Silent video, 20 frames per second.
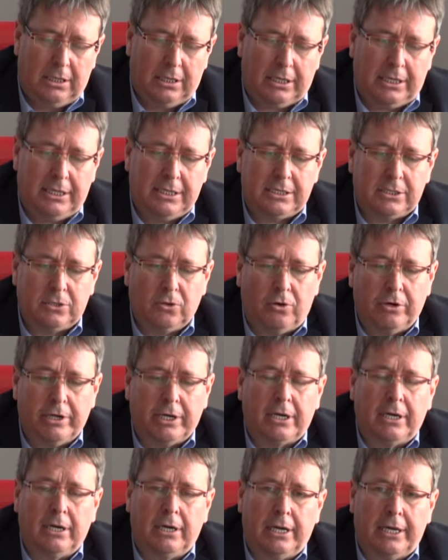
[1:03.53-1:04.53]

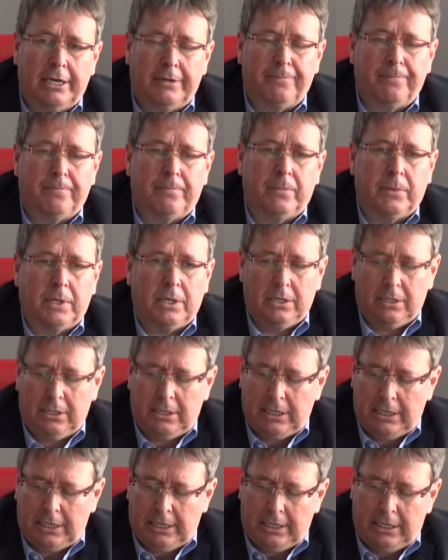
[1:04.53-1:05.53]
historically,
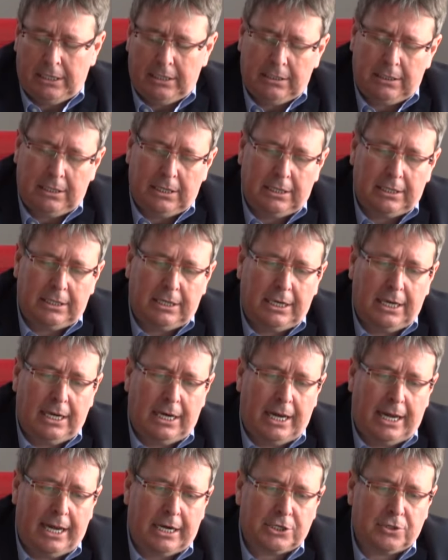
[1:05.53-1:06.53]
the
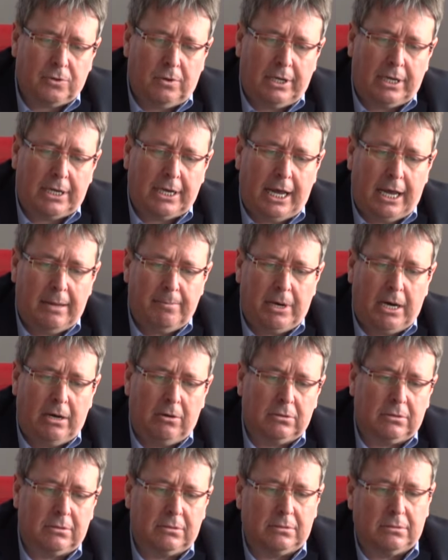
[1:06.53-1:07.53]
idea actually came
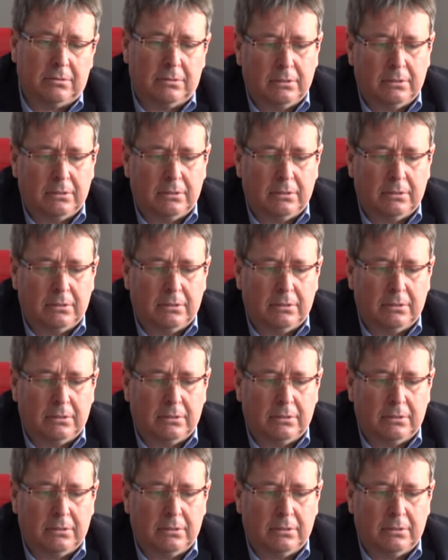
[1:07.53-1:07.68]
out